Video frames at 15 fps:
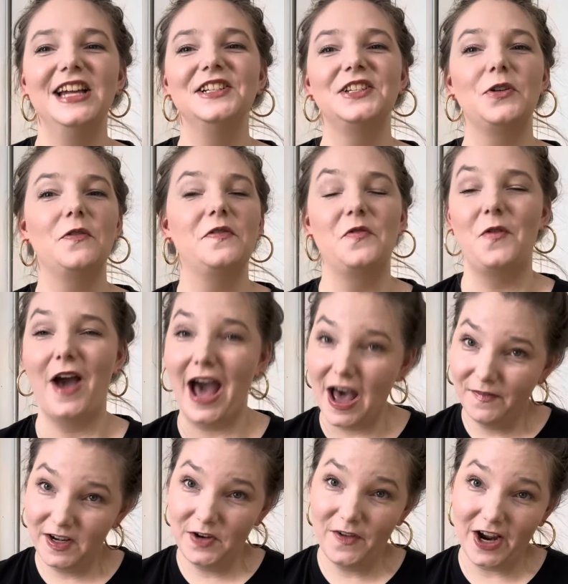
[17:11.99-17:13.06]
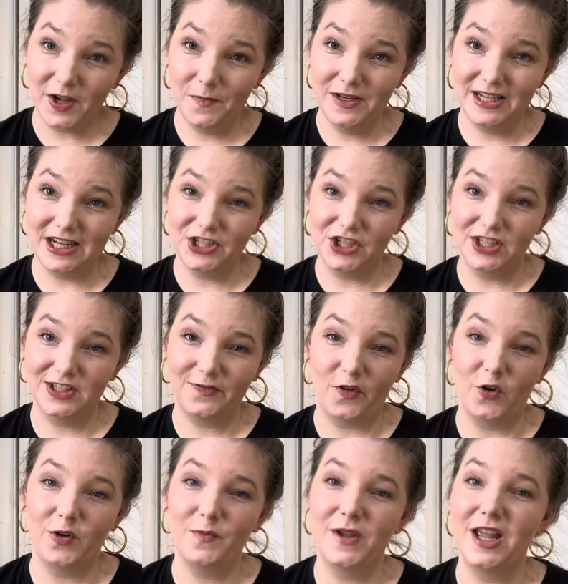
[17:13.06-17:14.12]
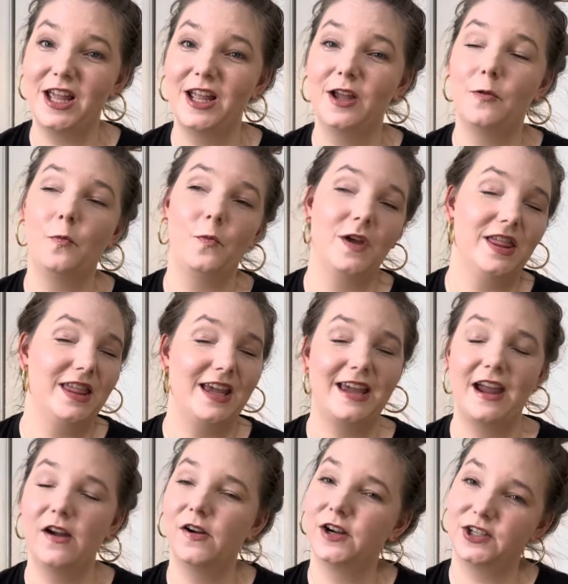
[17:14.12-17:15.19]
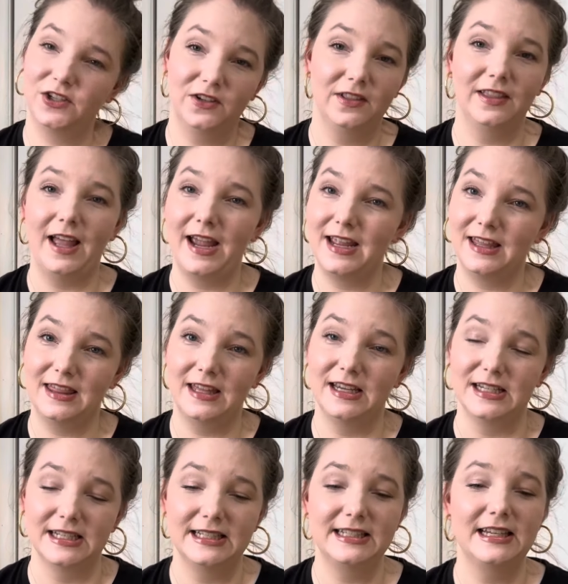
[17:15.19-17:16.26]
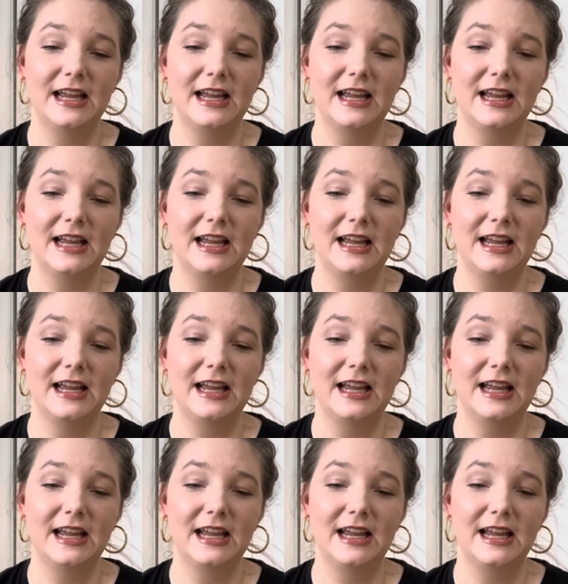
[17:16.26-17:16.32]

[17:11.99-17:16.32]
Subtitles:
So if you have any recommendations for me with a character like this,